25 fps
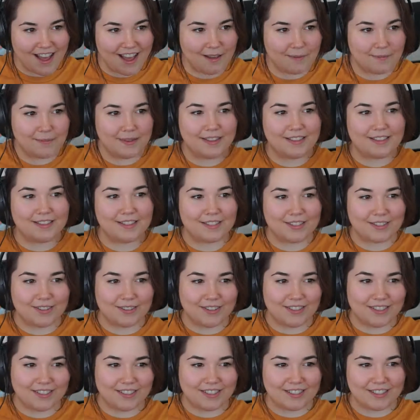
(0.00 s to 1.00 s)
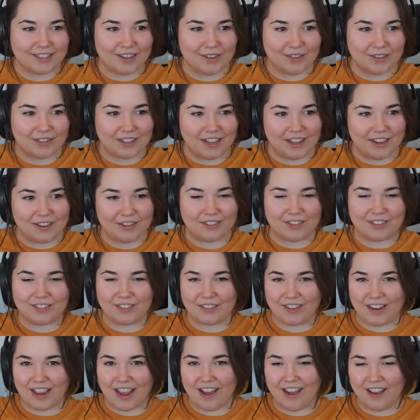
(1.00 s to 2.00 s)
I made the screen solo, so
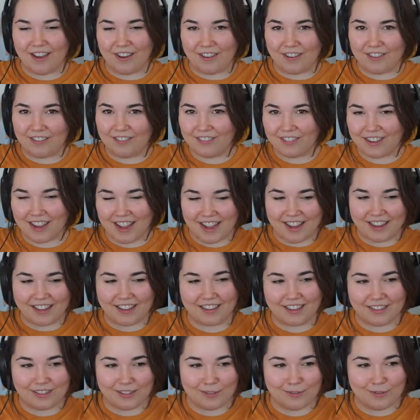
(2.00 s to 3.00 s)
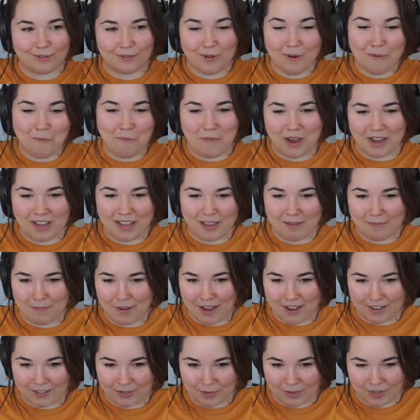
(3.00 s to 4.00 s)
now I can do a monkey
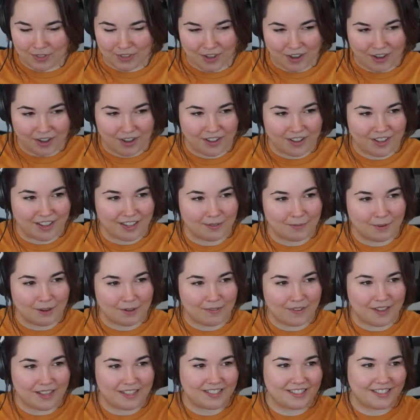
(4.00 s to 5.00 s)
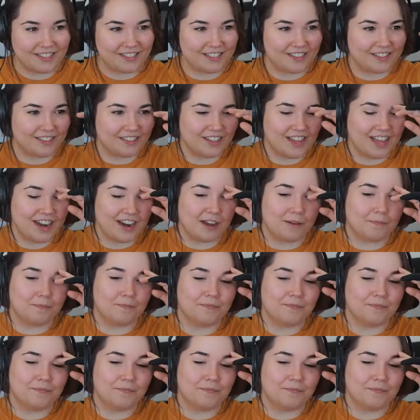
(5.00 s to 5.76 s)
paws with y'all in my fancy little getup.